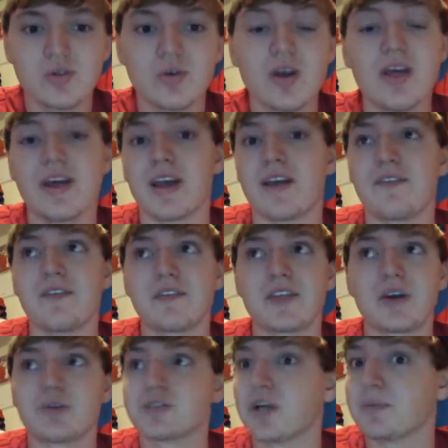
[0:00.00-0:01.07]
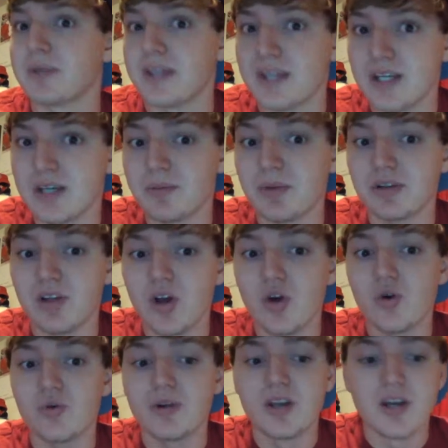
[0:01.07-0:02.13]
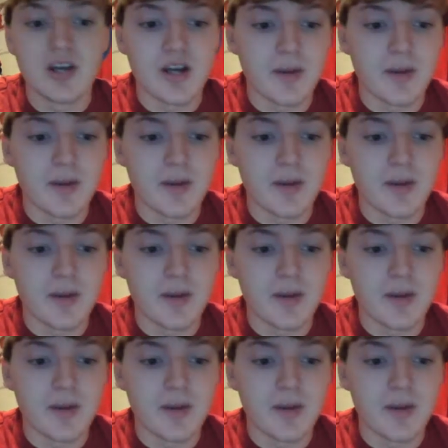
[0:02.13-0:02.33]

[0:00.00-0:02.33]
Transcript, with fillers: I think it was up to him alone.